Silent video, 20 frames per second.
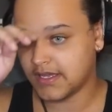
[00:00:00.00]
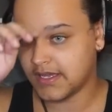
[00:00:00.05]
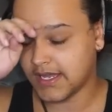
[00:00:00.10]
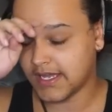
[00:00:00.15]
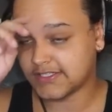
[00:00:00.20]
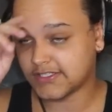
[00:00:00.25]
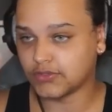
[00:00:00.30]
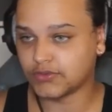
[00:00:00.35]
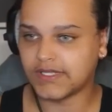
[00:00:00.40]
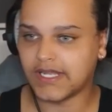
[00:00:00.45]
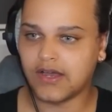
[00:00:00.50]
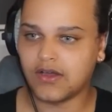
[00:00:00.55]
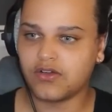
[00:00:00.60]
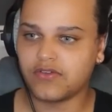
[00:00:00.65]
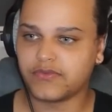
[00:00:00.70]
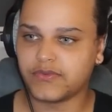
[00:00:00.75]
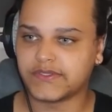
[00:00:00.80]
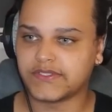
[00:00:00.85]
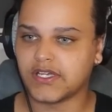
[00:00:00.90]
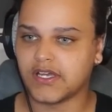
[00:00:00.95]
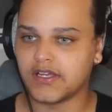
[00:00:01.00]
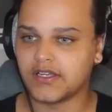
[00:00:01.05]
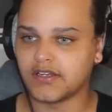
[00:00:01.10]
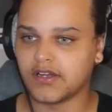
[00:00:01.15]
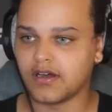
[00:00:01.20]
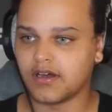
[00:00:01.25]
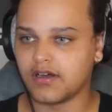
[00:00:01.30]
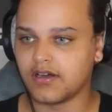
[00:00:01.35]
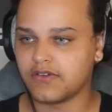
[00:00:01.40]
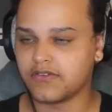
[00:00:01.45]
So now if we turn
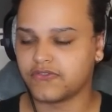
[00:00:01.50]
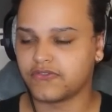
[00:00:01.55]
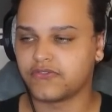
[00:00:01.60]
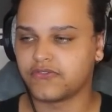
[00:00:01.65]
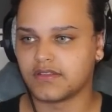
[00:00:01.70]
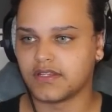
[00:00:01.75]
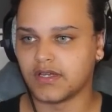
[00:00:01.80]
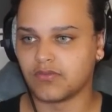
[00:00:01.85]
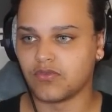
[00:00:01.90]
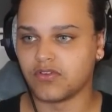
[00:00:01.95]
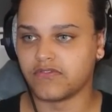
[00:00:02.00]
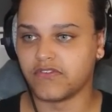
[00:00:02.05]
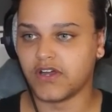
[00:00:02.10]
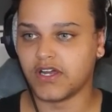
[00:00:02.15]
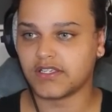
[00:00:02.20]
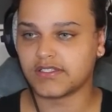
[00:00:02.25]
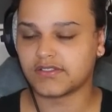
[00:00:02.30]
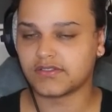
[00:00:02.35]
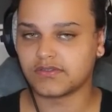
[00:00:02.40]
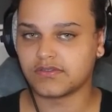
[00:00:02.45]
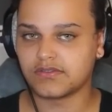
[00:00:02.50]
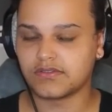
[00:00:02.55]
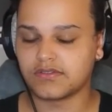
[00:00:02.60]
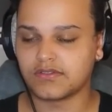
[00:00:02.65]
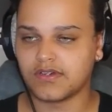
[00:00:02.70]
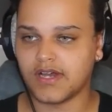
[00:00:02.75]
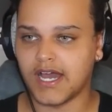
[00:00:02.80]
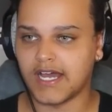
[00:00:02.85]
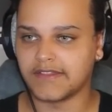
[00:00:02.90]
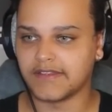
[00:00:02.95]
off the reversal
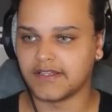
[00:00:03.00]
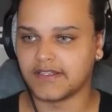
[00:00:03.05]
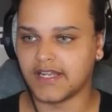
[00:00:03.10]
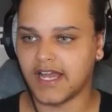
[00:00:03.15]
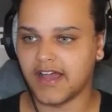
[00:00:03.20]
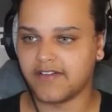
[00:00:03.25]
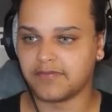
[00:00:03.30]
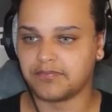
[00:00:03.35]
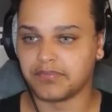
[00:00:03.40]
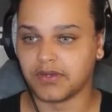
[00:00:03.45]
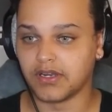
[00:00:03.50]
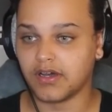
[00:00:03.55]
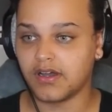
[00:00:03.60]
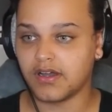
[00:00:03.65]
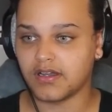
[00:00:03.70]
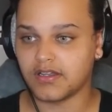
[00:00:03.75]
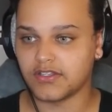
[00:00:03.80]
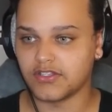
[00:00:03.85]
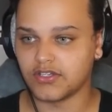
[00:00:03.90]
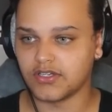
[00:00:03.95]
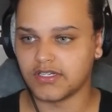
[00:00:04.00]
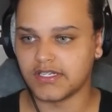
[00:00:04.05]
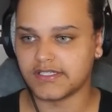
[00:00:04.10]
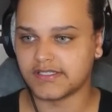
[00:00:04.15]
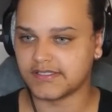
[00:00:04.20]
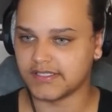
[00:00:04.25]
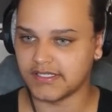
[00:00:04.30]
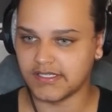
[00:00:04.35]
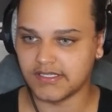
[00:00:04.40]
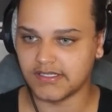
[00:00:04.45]
and then have block, you're gonna
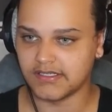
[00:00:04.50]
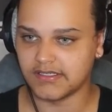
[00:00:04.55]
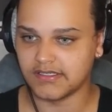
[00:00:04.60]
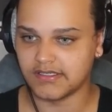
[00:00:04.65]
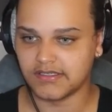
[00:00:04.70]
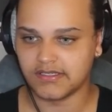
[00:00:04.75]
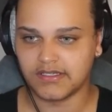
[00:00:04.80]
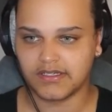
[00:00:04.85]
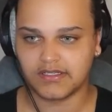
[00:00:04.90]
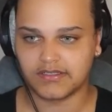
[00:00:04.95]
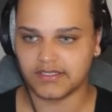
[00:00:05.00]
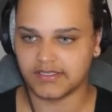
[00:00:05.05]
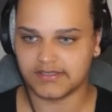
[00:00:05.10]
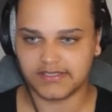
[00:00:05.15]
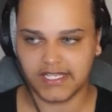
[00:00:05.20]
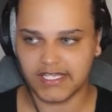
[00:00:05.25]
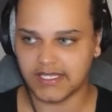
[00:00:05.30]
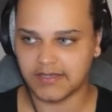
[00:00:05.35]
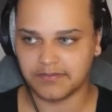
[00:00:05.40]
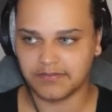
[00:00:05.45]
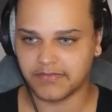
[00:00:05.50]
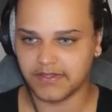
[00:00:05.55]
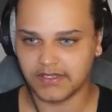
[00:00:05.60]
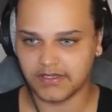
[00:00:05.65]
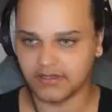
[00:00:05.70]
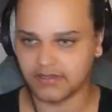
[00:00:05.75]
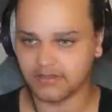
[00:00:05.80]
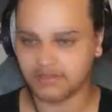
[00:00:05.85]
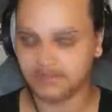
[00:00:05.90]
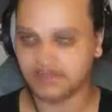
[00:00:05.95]
see the same thing.
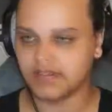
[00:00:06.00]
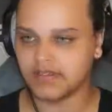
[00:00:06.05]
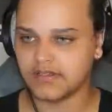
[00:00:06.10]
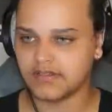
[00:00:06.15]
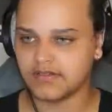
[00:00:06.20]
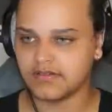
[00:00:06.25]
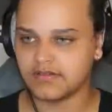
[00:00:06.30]
Okay.